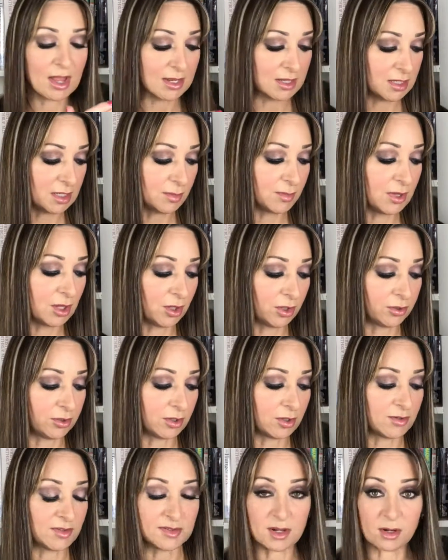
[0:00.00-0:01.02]
I emailed
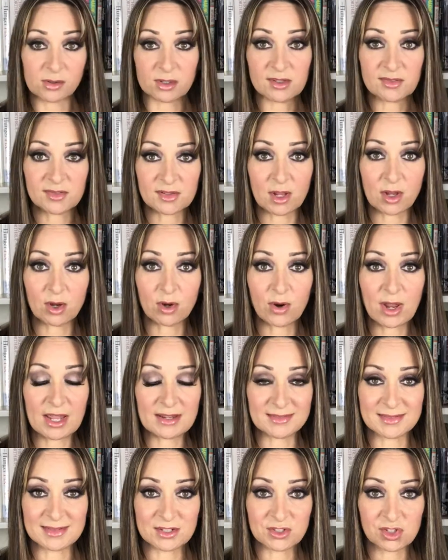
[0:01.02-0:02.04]
so-and-so
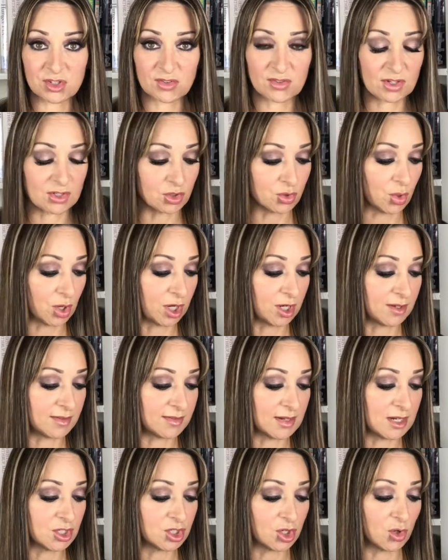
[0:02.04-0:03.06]
at such and such
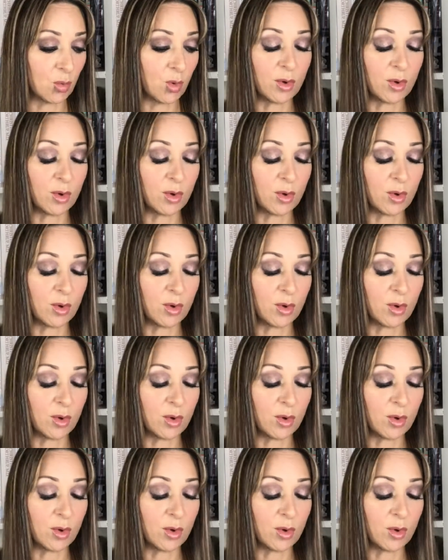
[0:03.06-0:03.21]
organization.